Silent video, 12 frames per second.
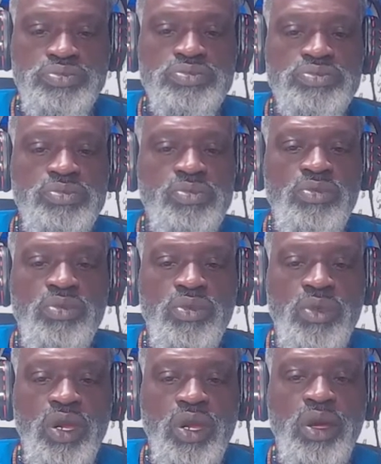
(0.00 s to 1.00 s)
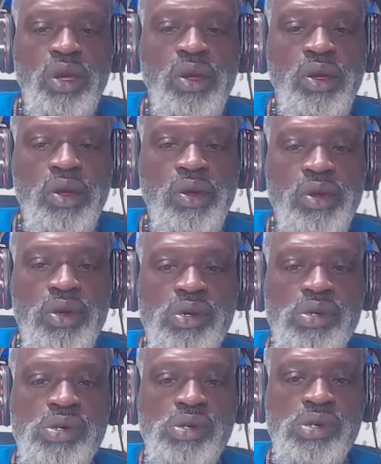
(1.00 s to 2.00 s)
Get that picture of that
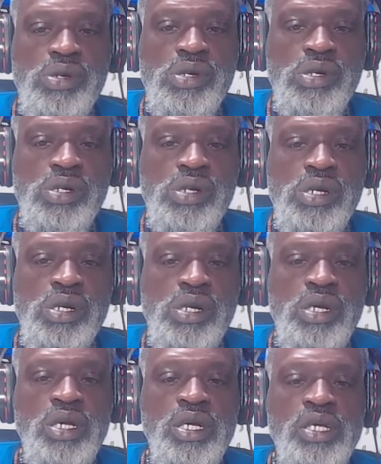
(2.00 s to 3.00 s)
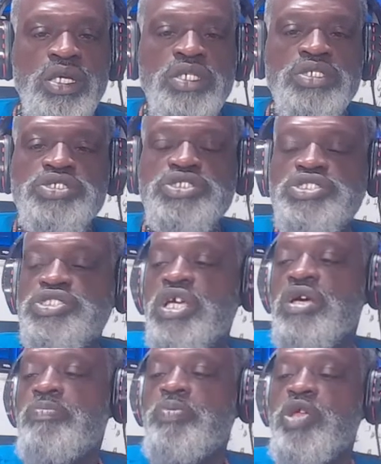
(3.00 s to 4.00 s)
water. Uh-huh. Simply